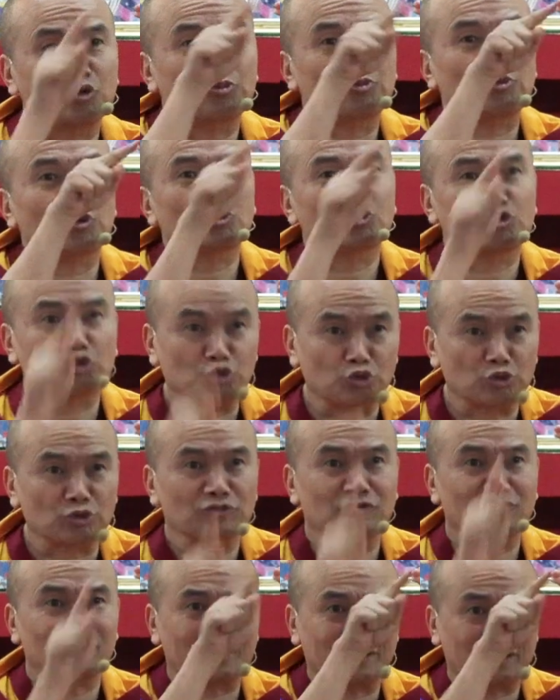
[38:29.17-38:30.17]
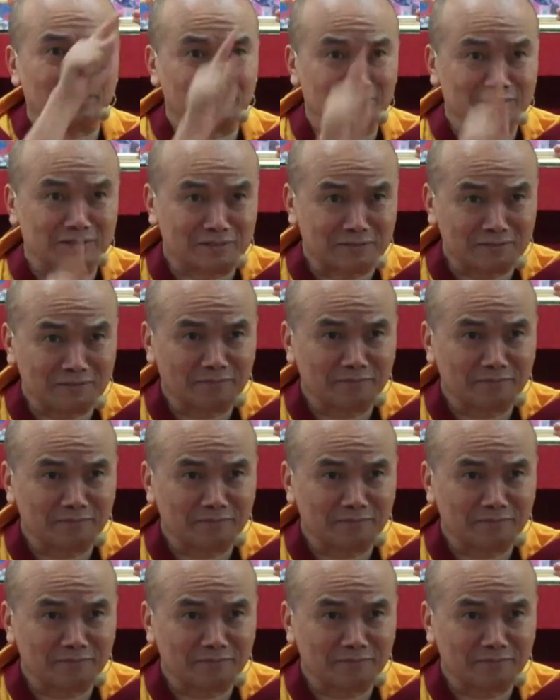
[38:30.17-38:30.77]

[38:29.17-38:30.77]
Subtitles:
point to two different things.